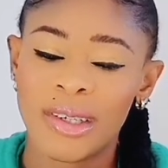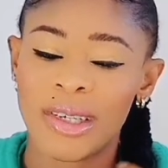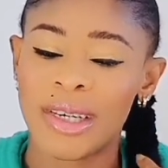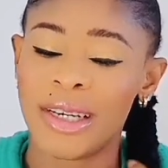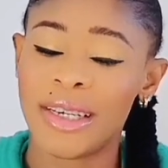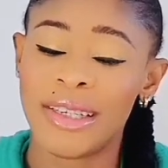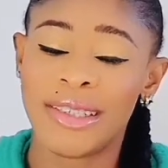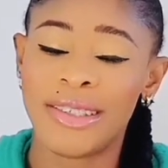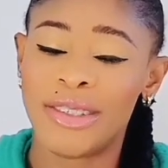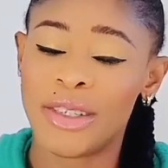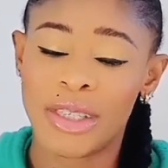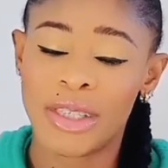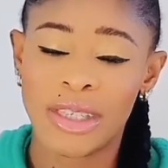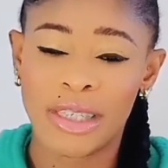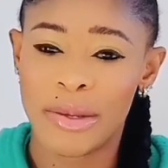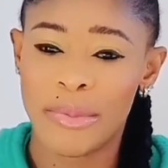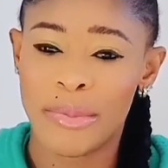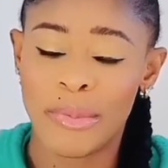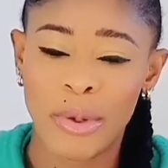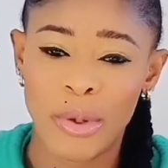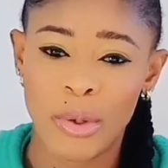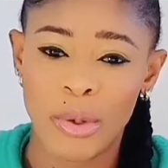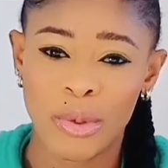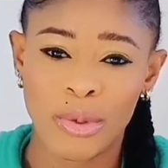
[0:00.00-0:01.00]
Okay, it's just
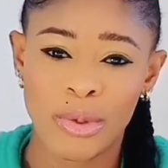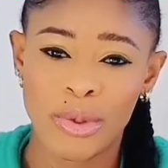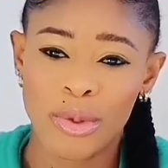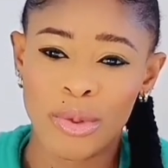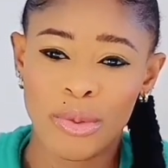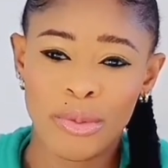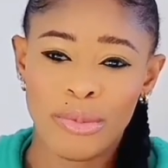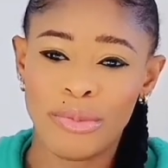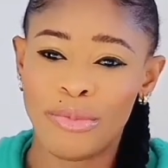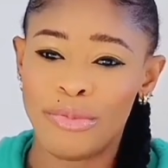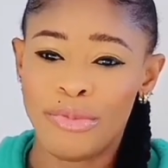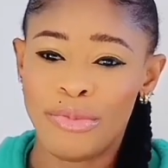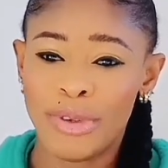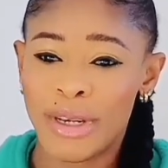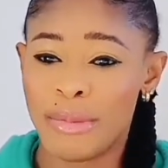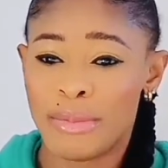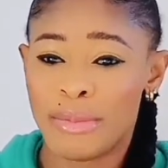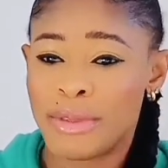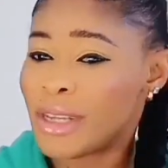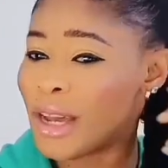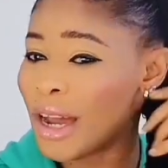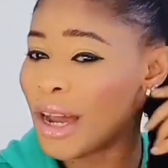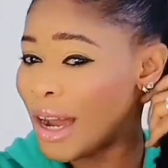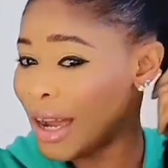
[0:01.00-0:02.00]
simple. So when
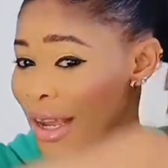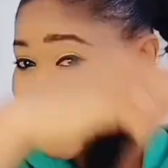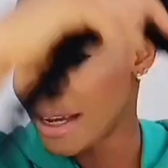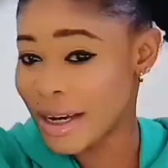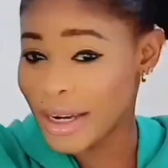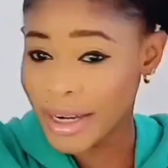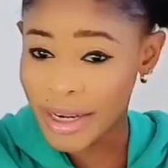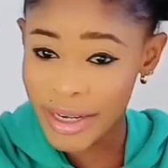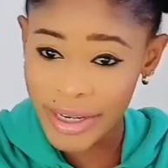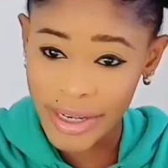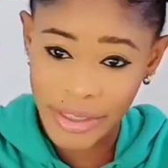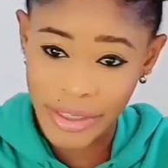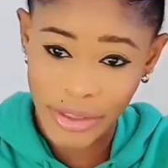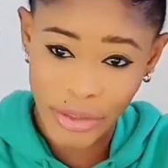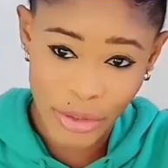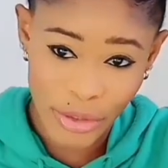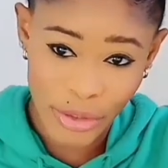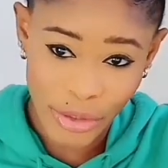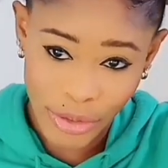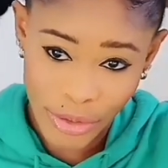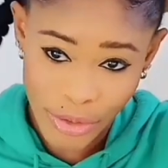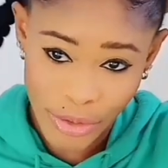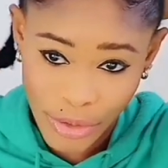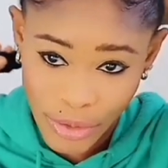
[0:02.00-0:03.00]
I'm tired, I
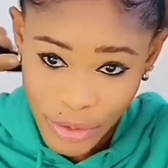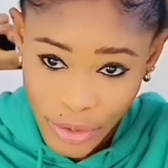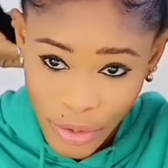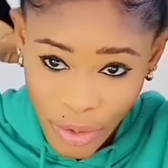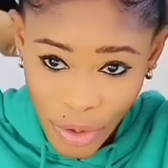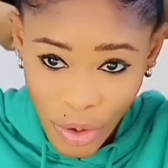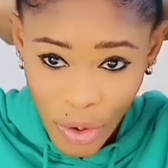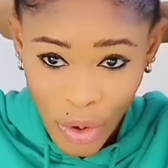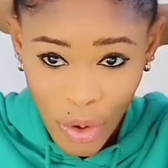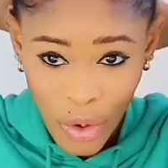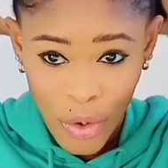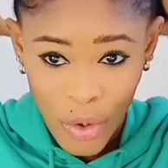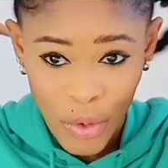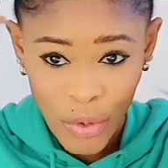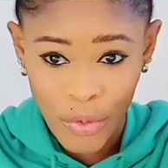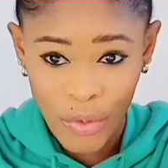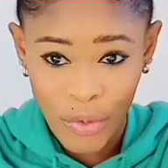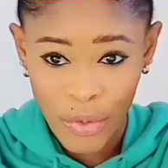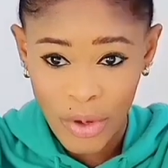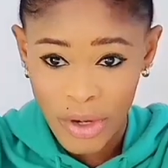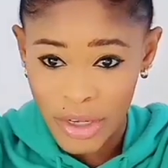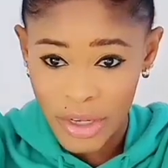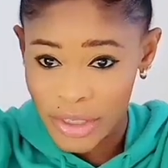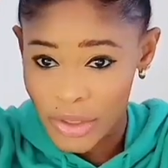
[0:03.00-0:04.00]
just
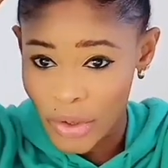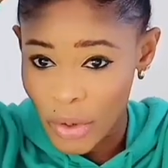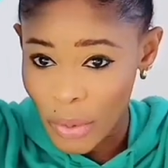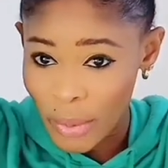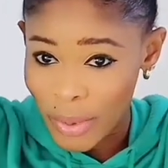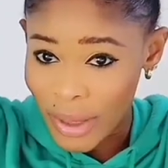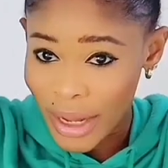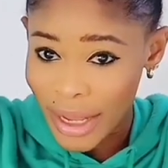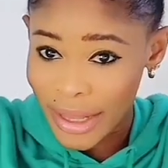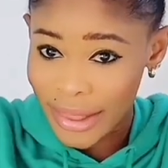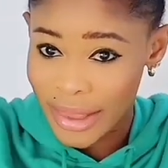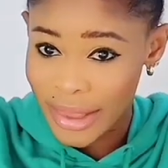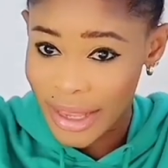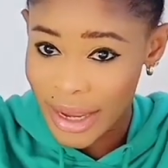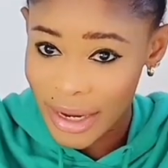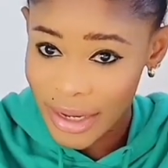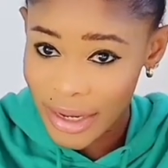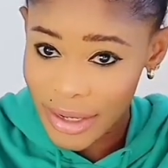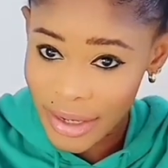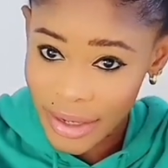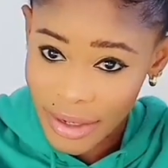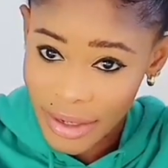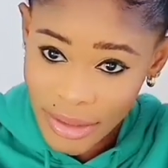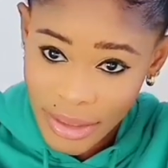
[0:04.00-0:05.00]
roll it up like
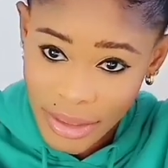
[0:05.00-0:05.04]
that.